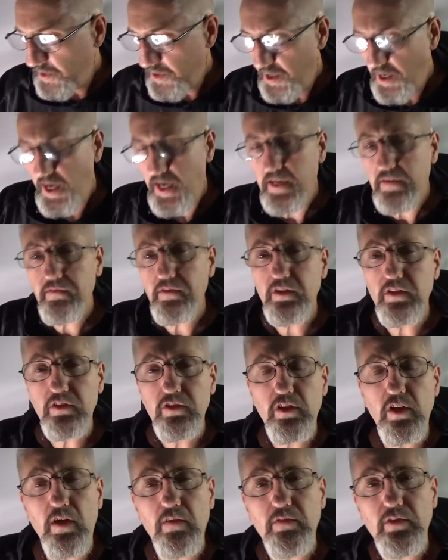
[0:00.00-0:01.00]
I even
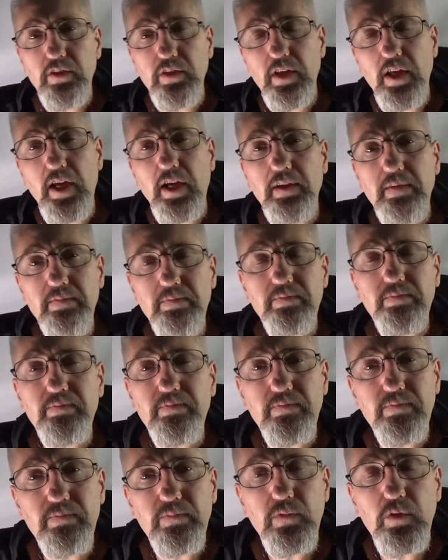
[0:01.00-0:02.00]
discovered that,
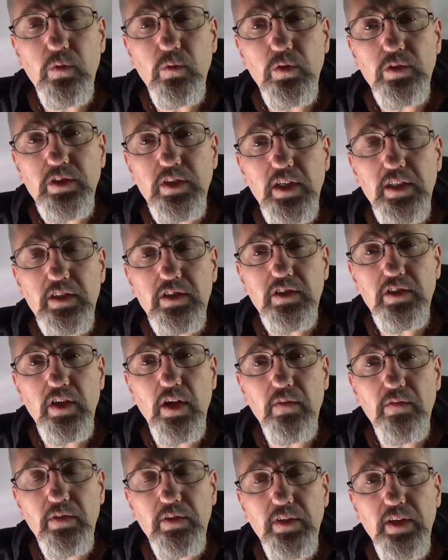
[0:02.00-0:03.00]
once I
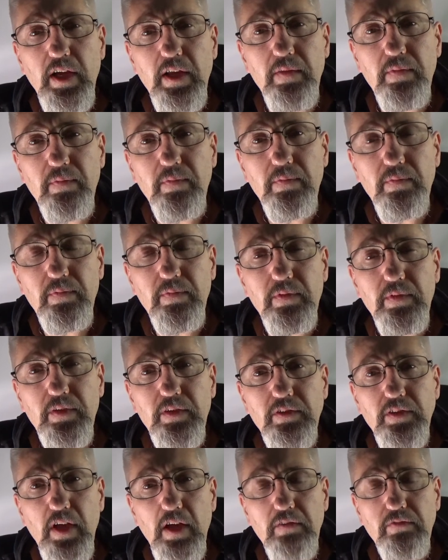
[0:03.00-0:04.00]
discovered that these
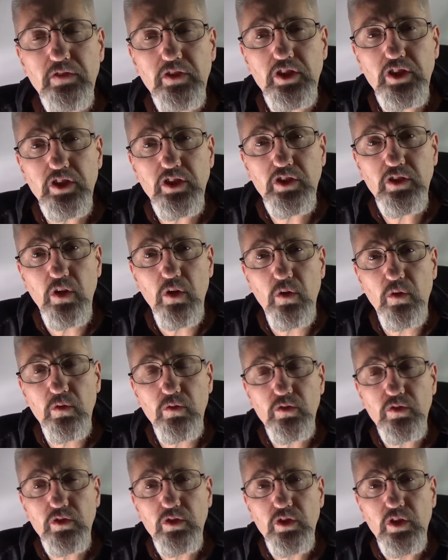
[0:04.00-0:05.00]
effigy
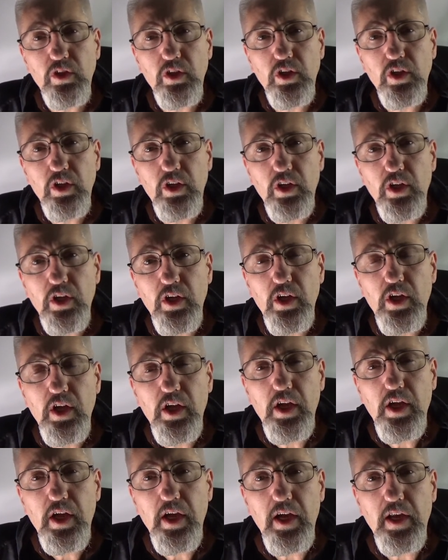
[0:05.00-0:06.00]
stones
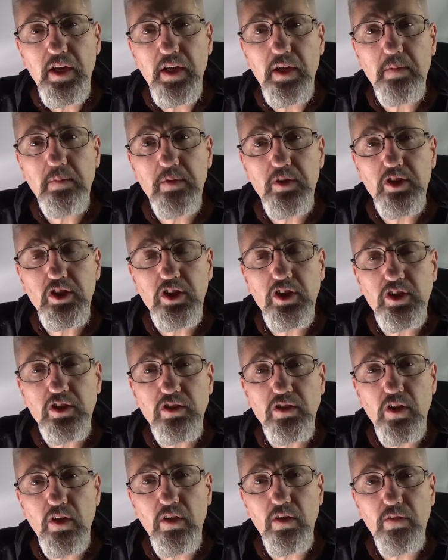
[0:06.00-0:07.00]
had images
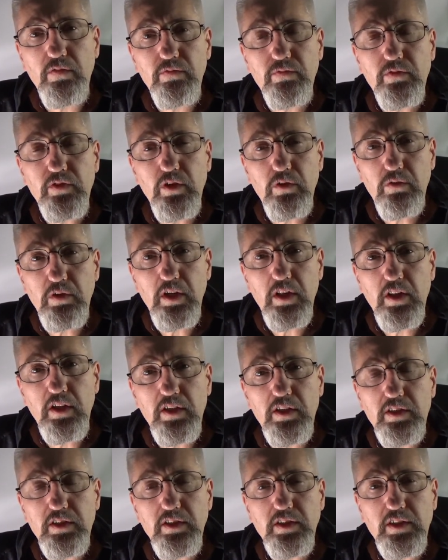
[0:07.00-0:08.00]
of
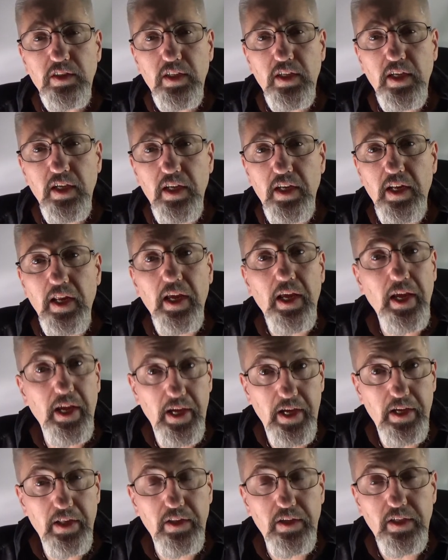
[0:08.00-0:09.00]
gorillas and
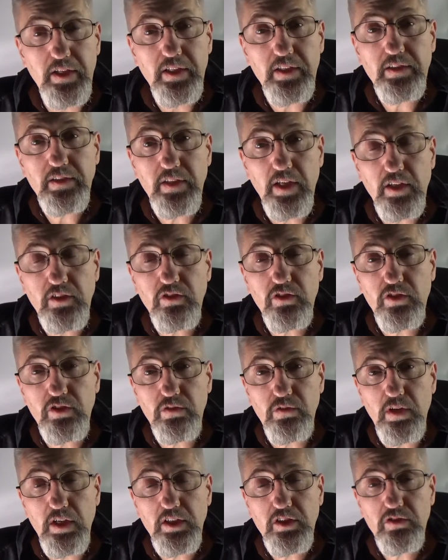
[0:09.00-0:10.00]
aliens,
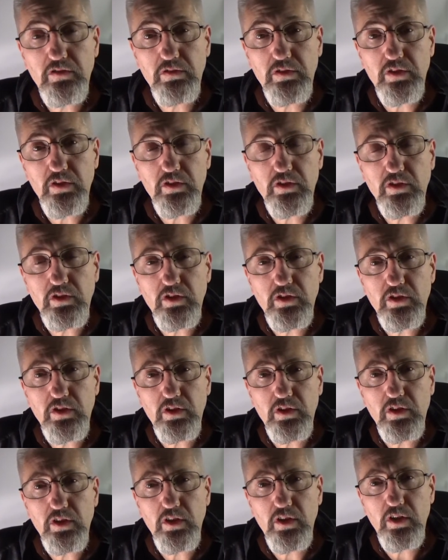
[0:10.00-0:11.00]
extraterrestrials,
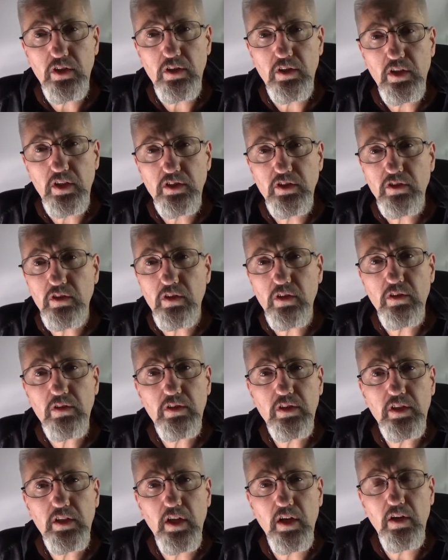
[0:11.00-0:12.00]
I started
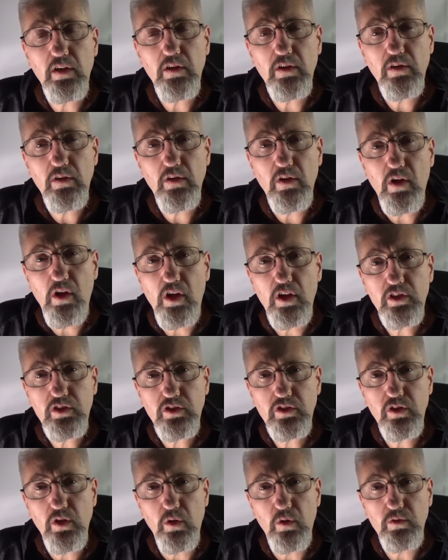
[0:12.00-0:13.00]
looking at all
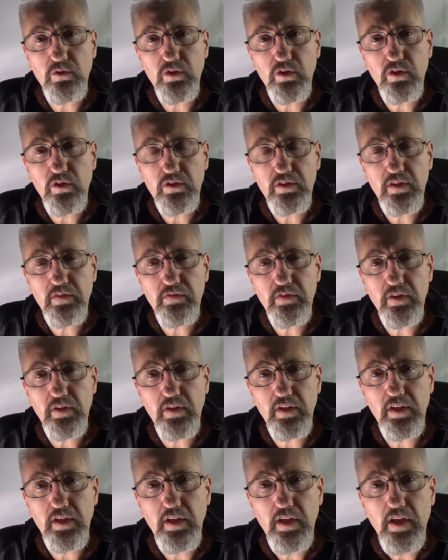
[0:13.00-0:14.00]
stones a little differently.
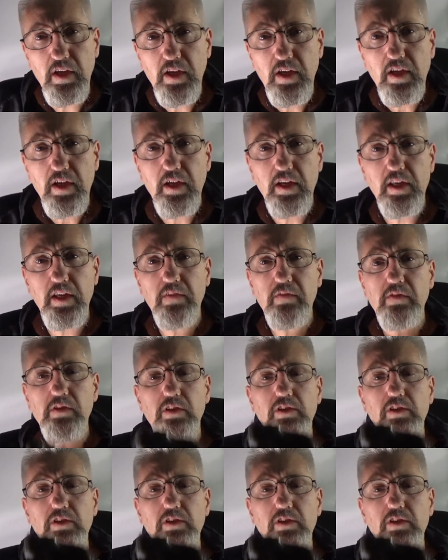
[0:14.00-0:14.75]
And even a